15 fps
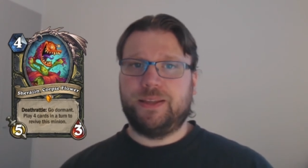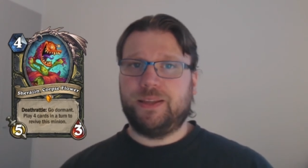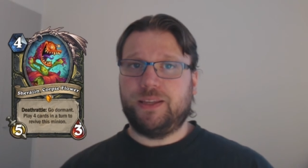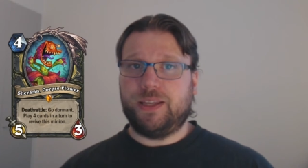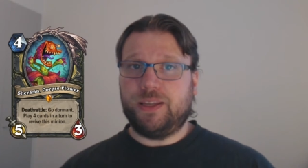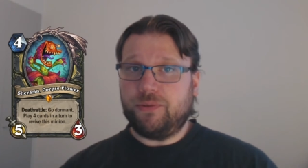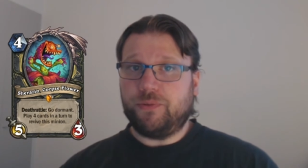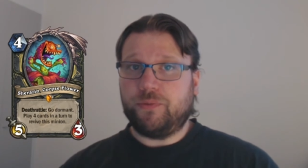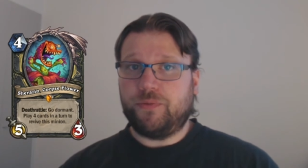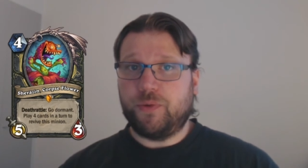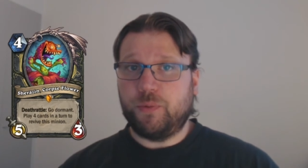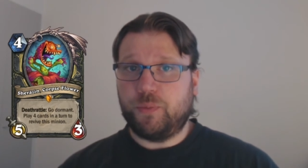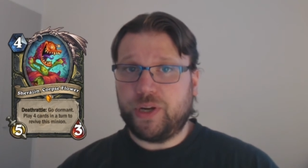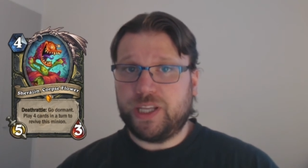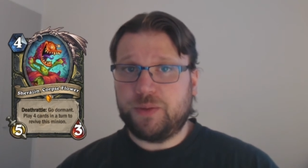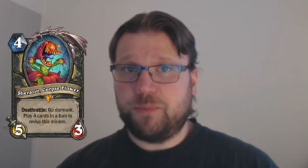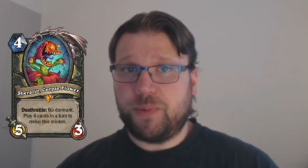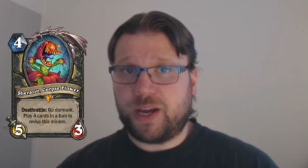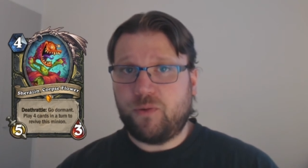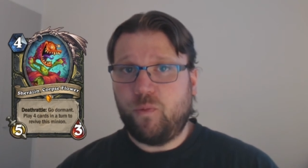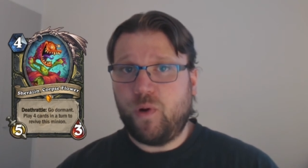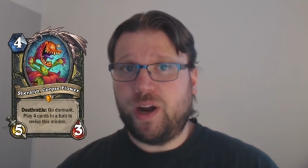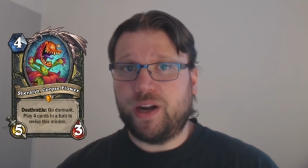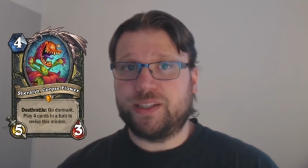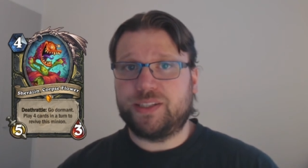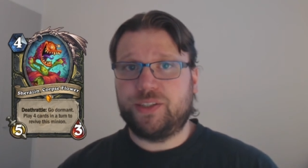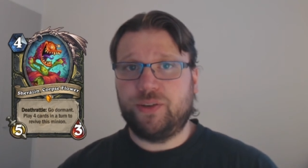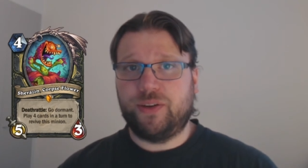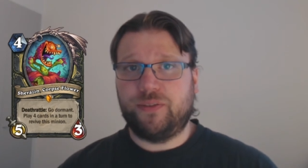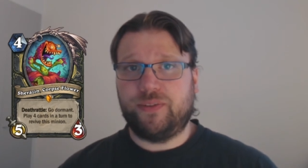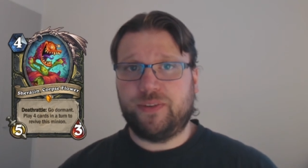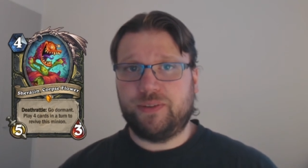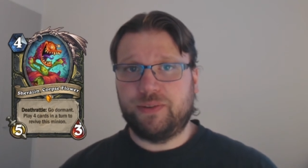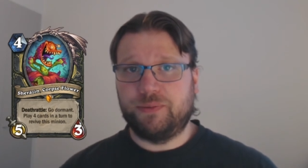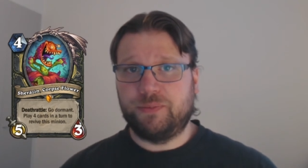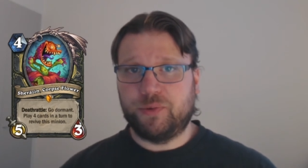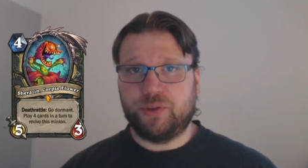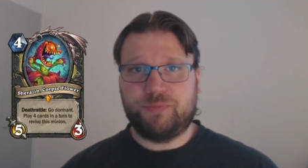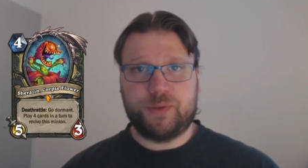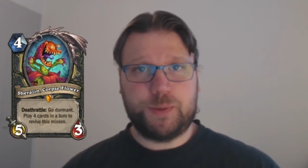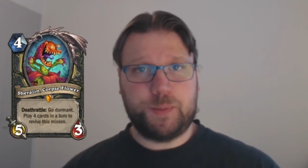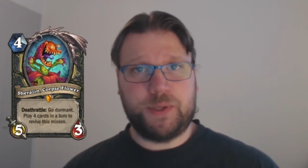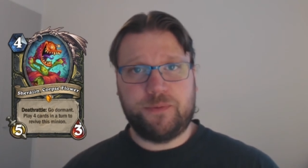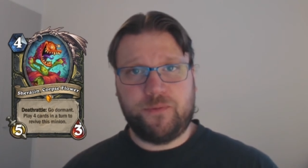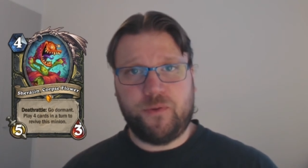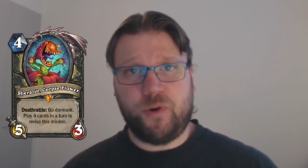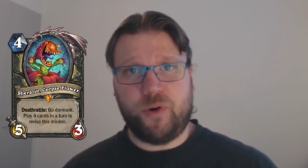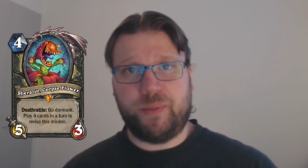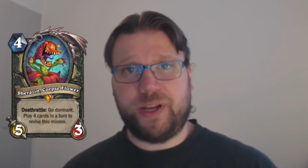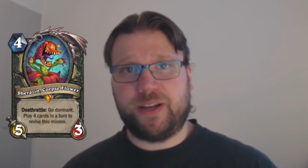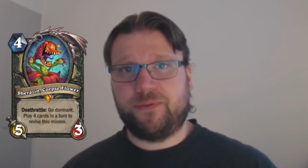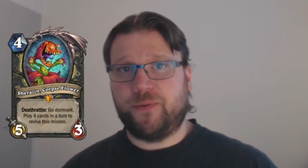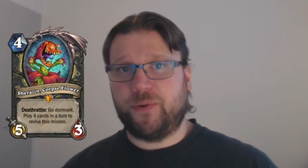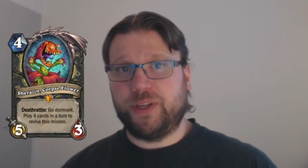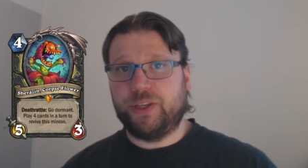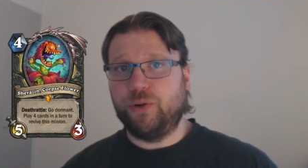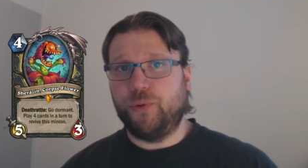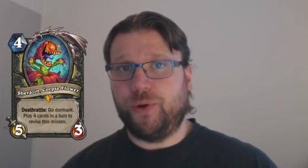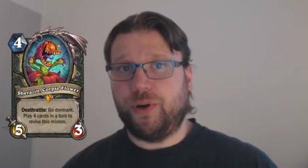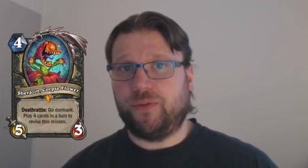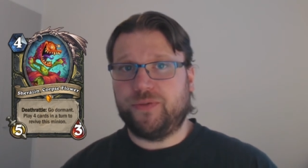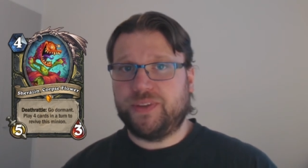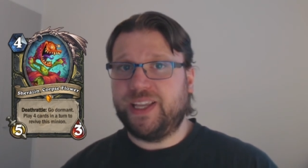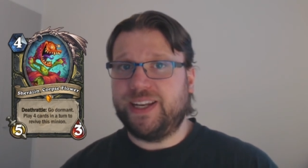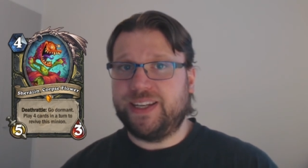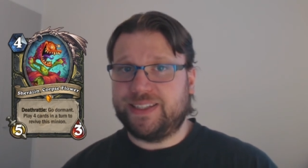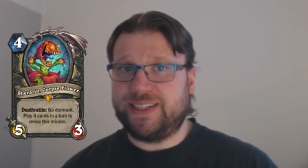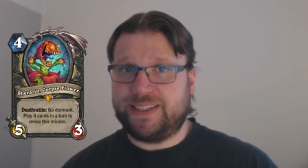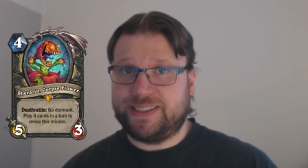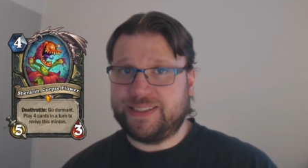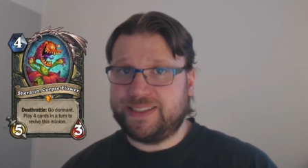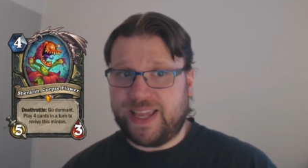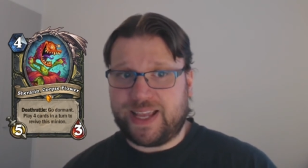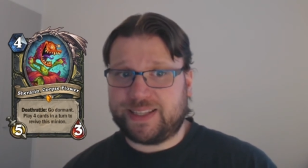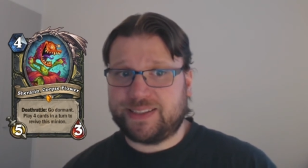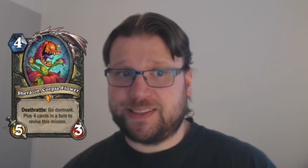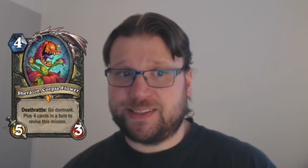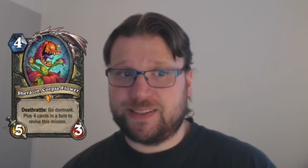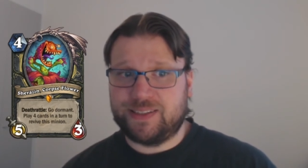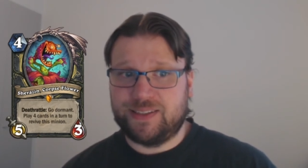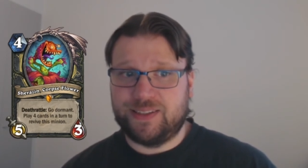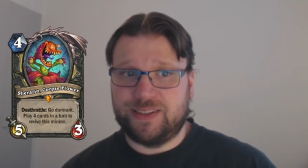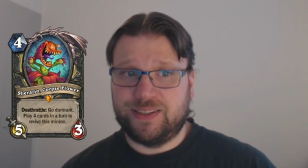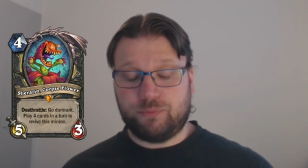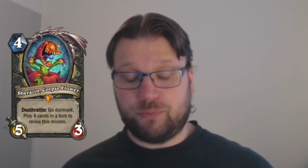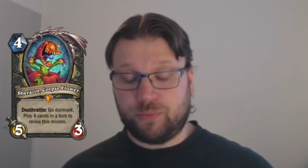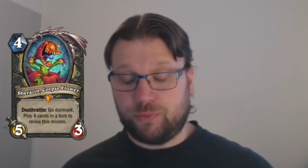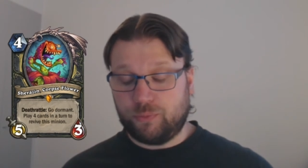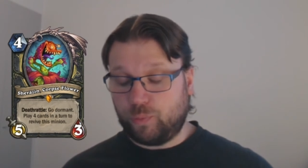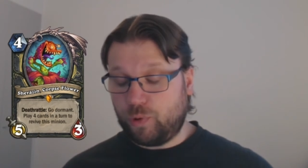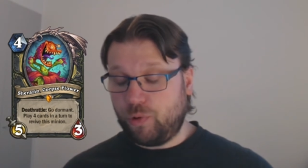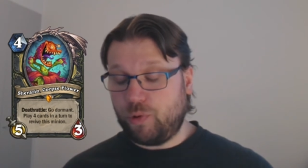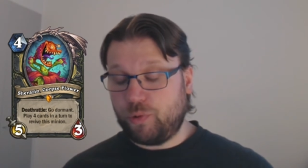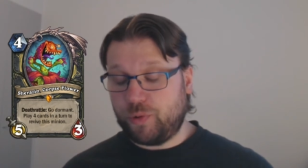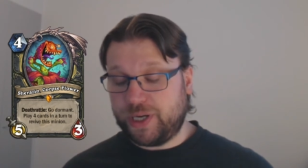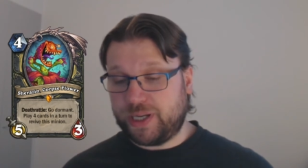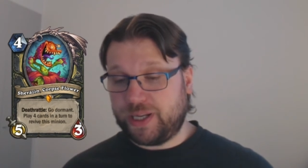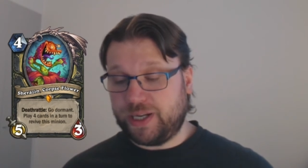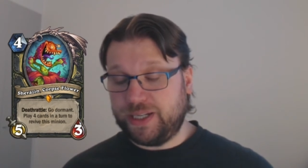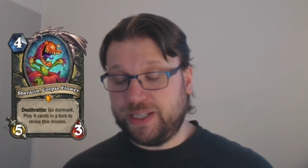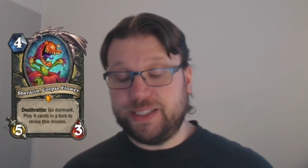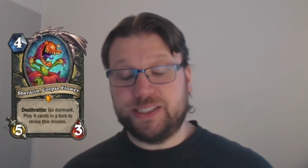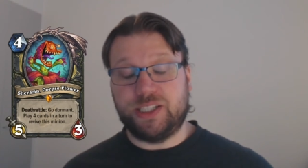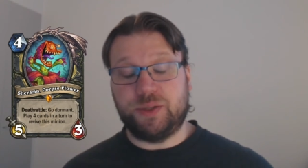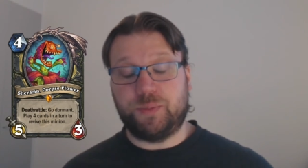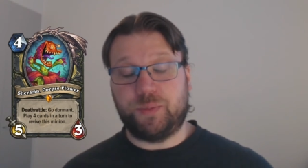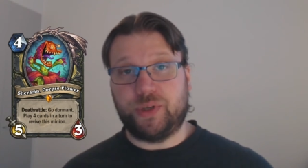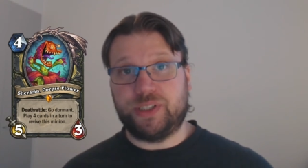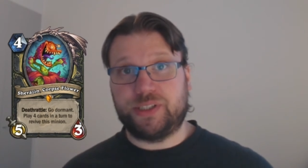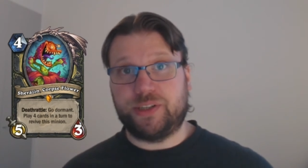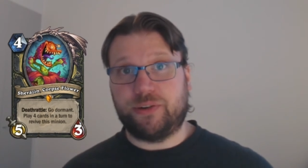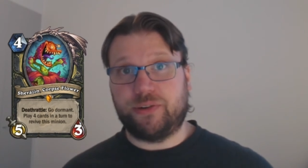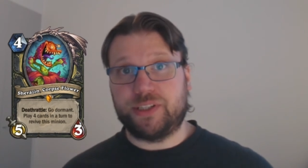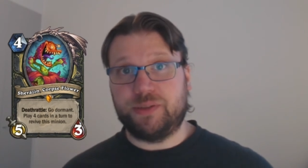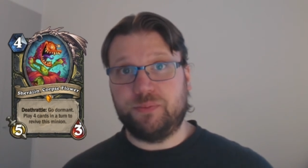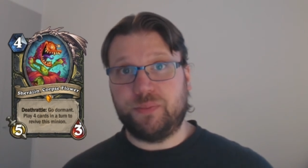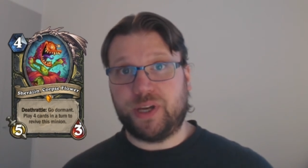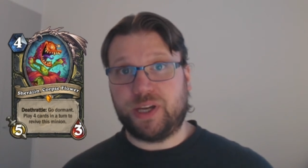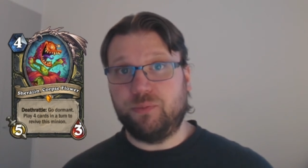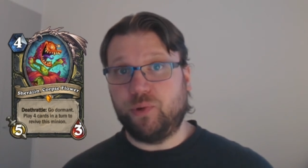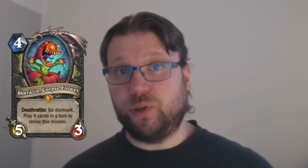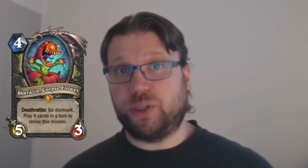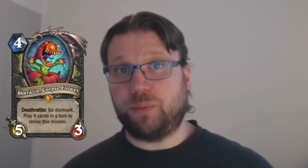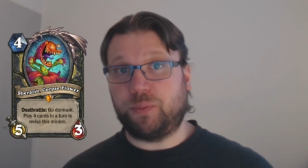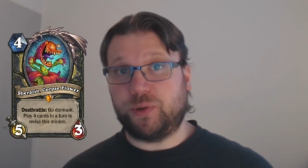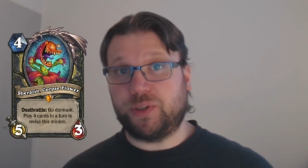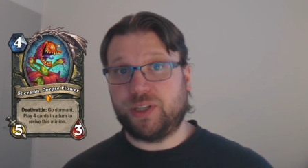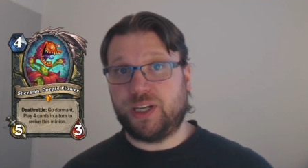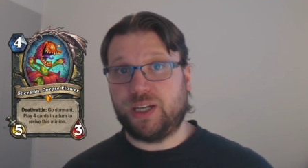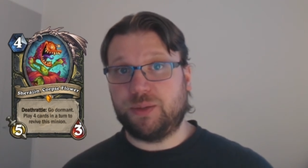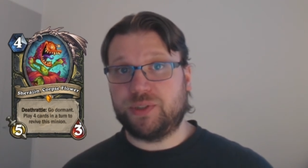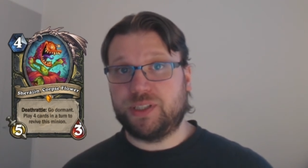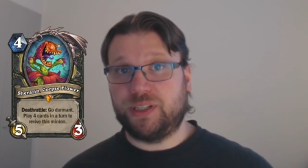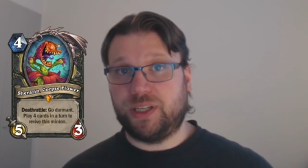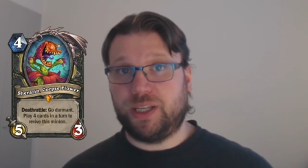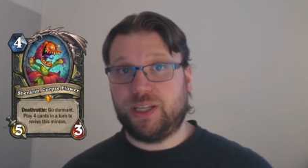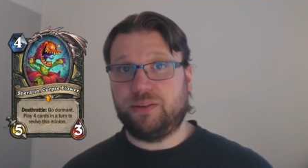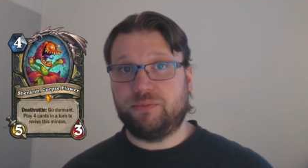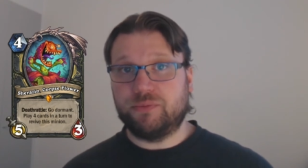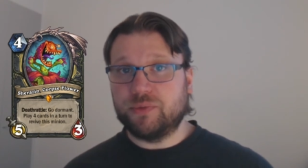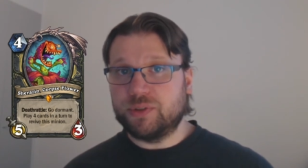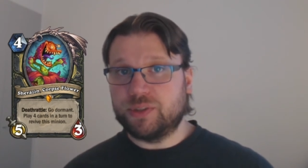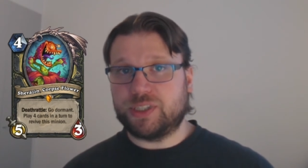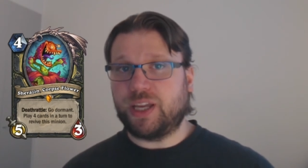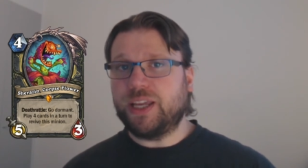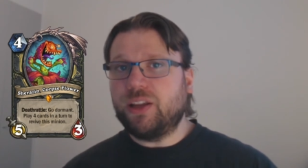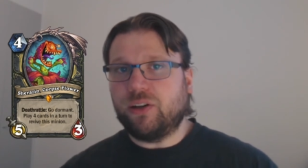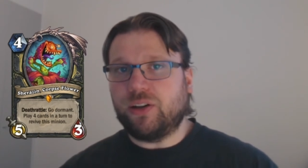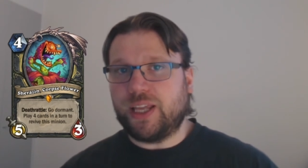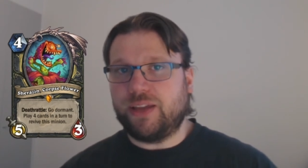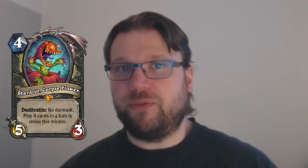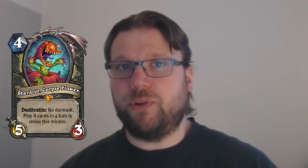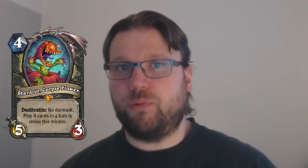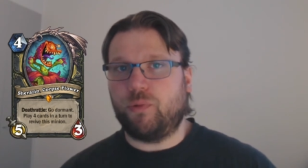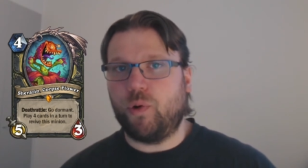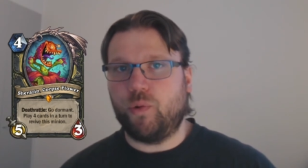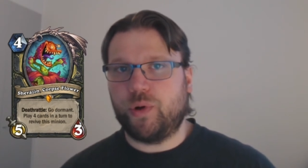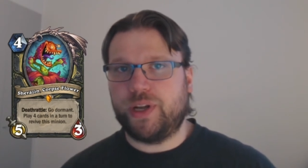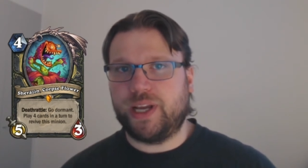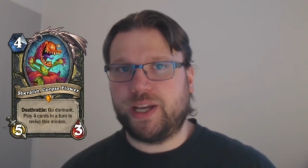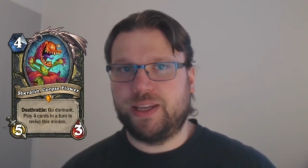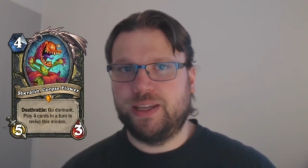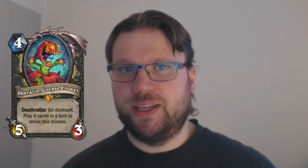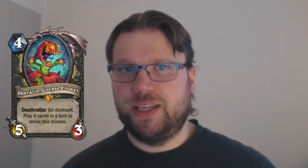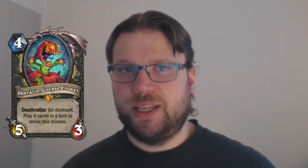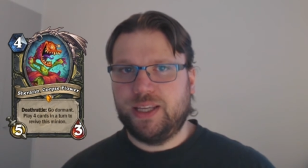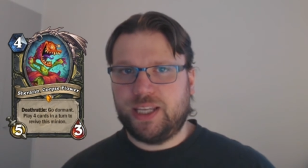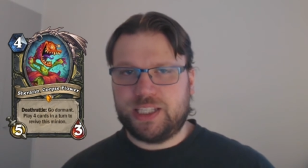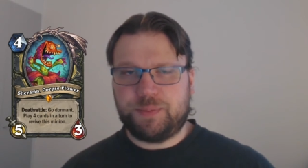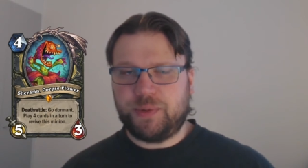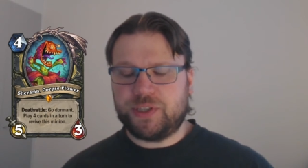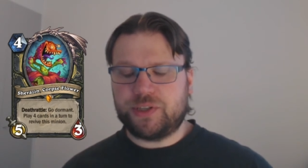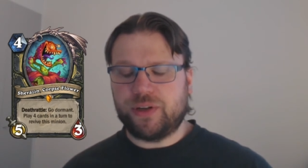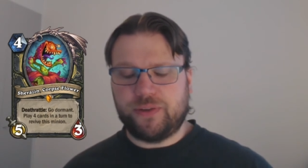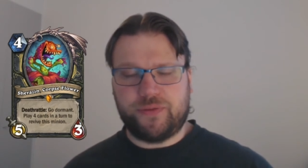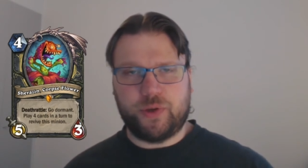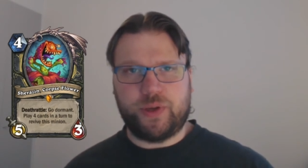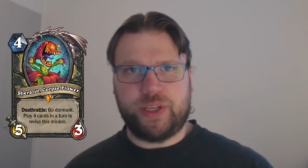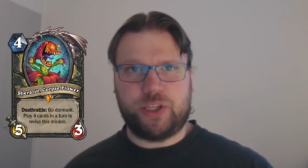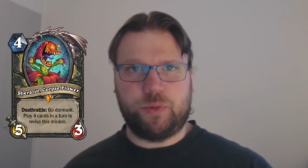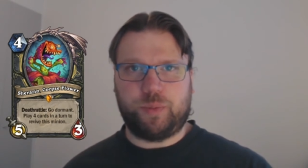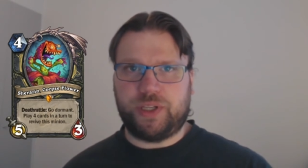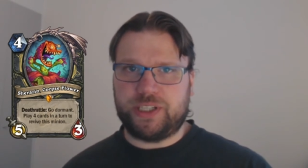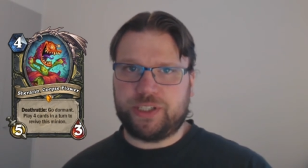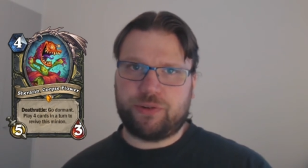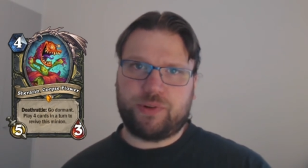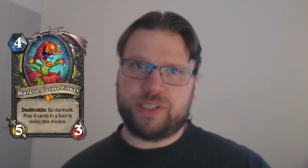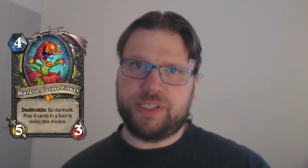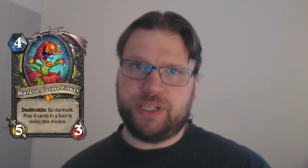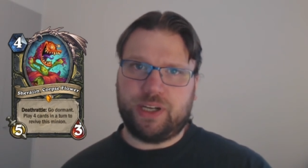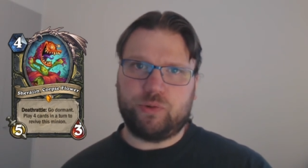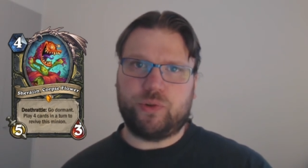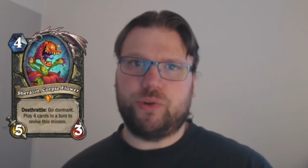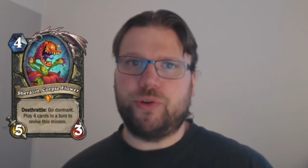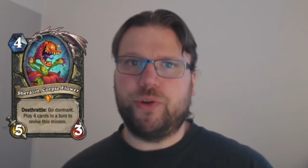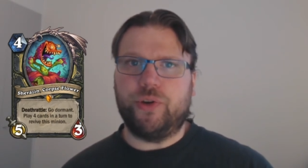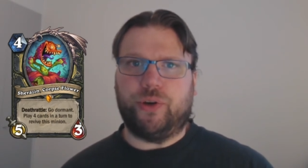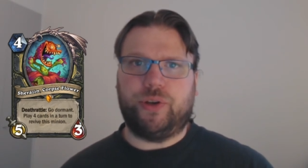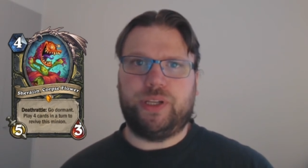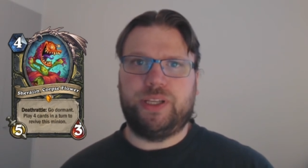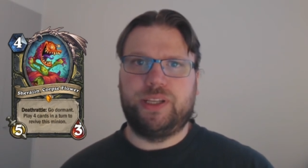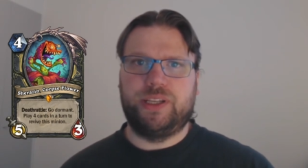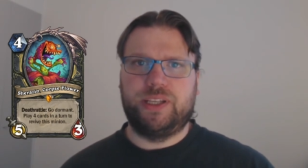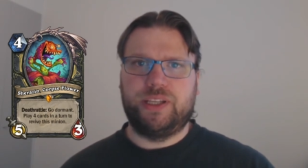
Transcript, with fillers: Even if you bring it back once, you have spent four mana for a total of ten six stats. Rogue deck can easily bring Sherazin back multiple times, a cycle-heavy rogue deck. Especially if you get to play Sherazin out early.